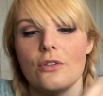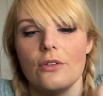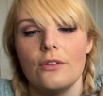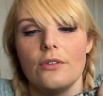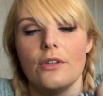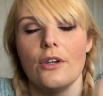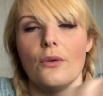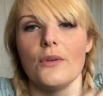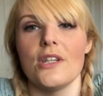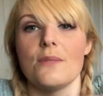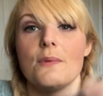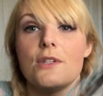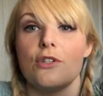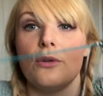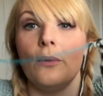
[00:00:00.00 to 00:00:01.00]
they don't need to be
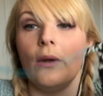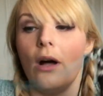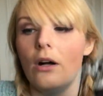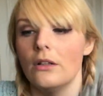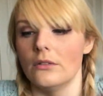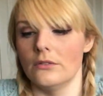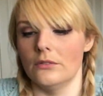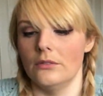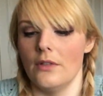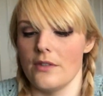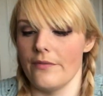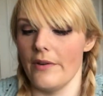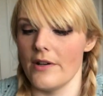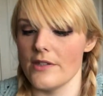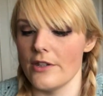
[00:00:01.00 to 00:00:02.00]
too long as
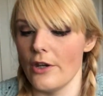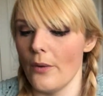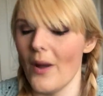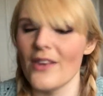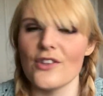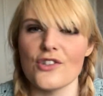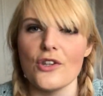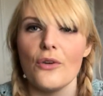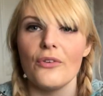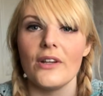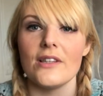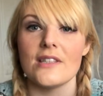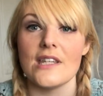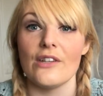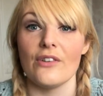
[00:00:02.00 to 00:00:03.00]
far as I know, and there's no real
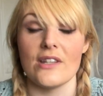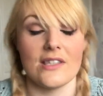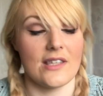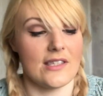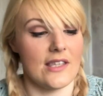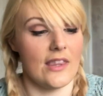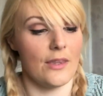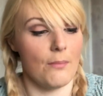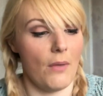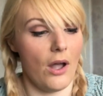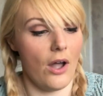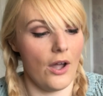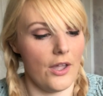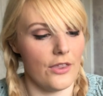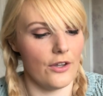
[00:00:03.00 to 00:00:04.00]
decreases in them
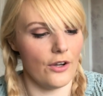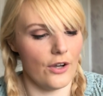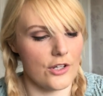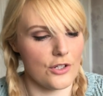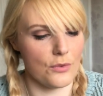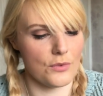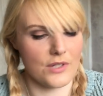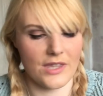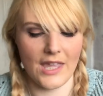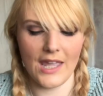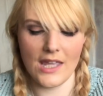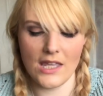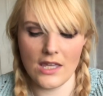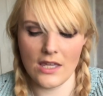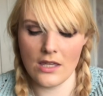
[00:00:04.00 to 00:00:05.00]
either, I don't
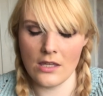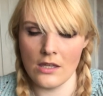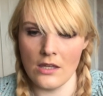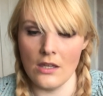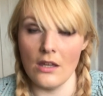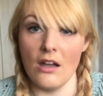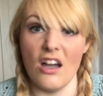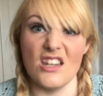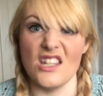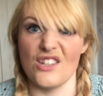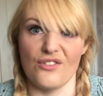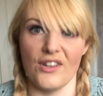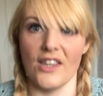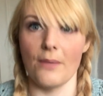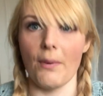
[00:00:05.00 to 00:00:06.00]
think. I need to
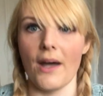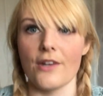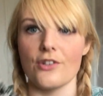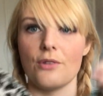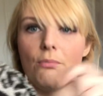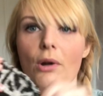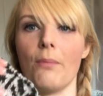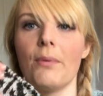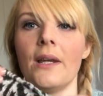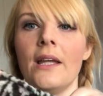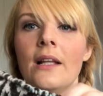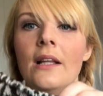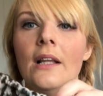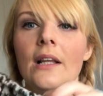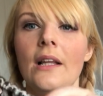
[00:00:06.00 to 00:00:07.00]
read the pattern properly.
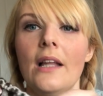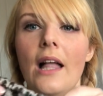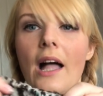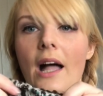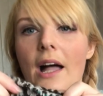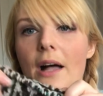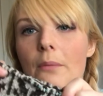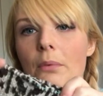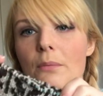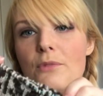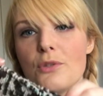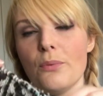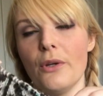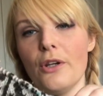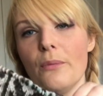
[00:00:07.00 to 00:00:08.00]
But I'm
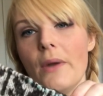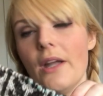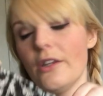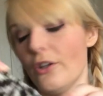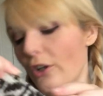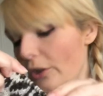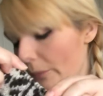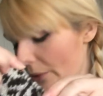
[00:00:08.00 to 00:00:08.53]
just working away on the colourwork